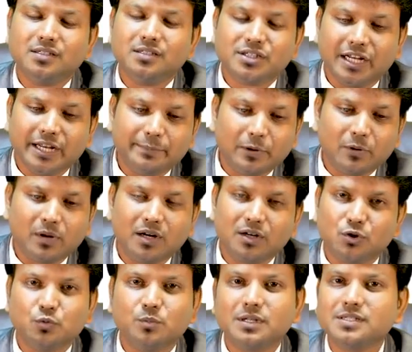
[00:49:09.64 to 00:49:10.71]
chili
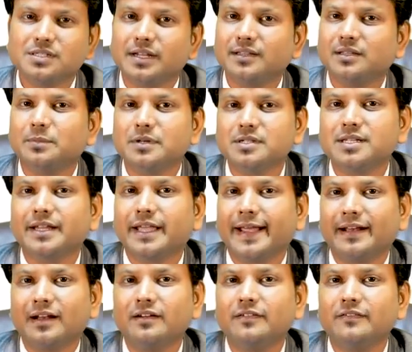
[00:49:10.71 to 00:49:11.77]
powder too much, like the person
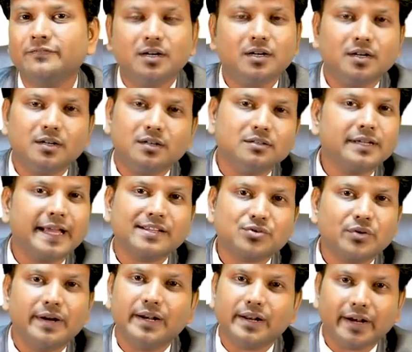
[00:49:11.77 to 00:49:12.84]
can have
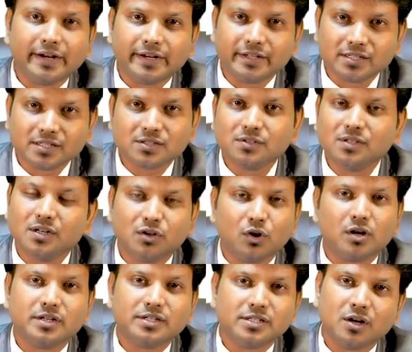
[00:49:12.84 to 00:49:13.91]
gastroenteritis,
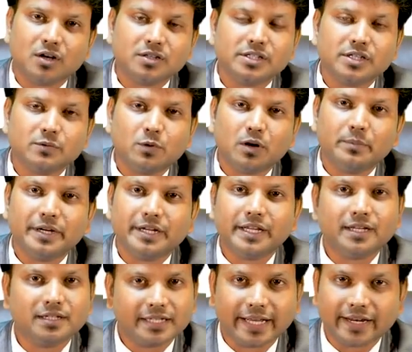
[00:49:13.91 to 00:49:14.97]
nausea,
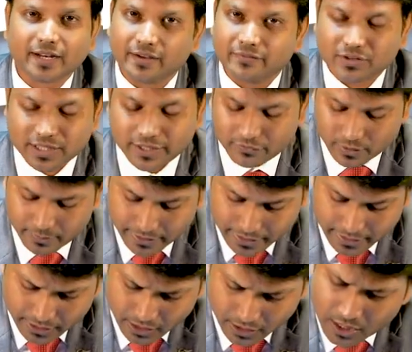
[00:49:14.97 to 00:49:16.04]
vomiting, diarrhea, everything will be
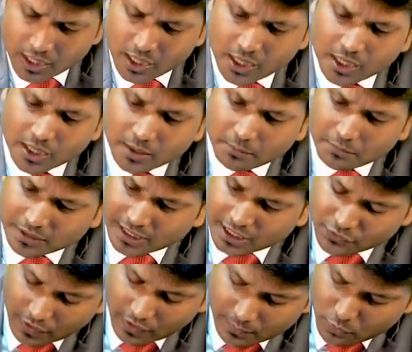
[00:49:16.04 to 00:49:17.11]
there. There
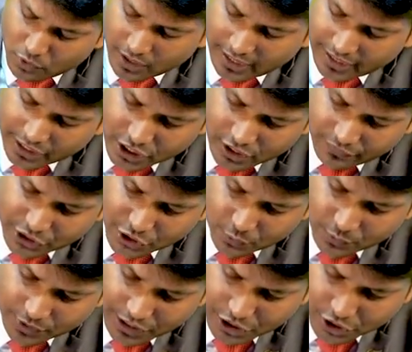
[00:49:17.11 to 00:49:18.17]
is one more condition which
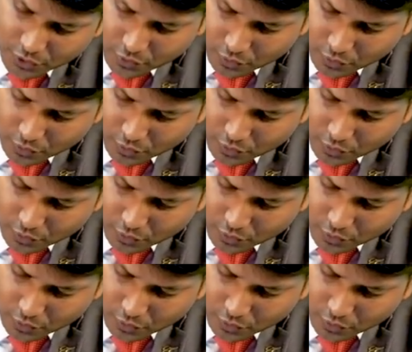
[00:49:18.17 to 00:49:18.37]
you need to